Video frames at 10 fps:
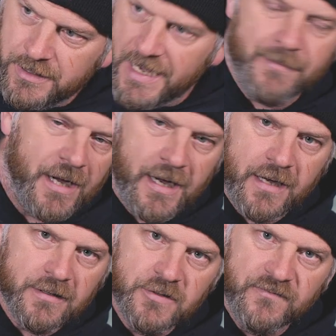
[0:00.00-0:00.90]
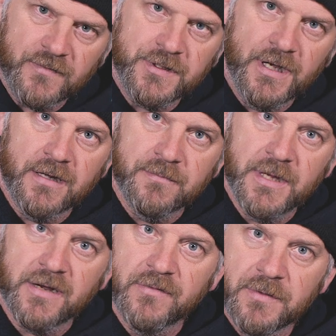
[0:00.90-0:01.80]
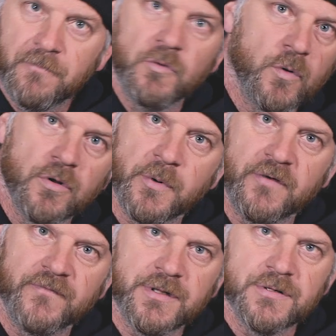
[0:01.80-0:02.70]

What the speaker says: Yamaha 250 on and make everything, the world perfect.